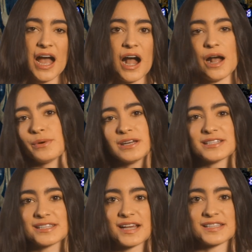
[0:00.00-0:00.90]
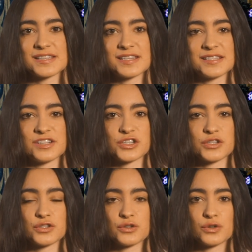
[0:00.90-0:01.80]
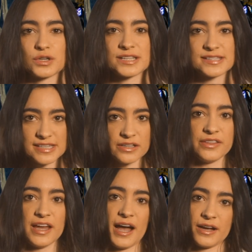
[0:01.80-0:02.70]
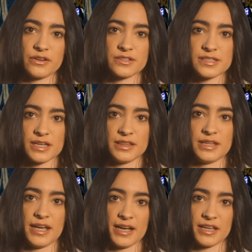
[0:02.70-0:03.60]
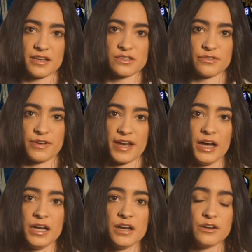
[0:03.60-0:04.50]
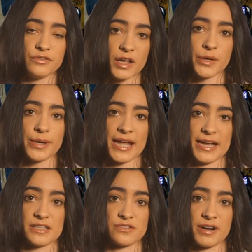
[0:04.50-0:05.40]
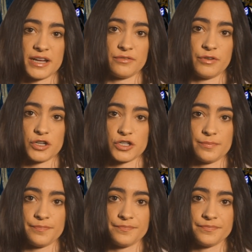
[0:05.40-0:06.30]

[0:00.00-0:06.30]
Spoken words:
I want to discuss the decision to conceal the icons in the Hagia Sophia following its reconversion.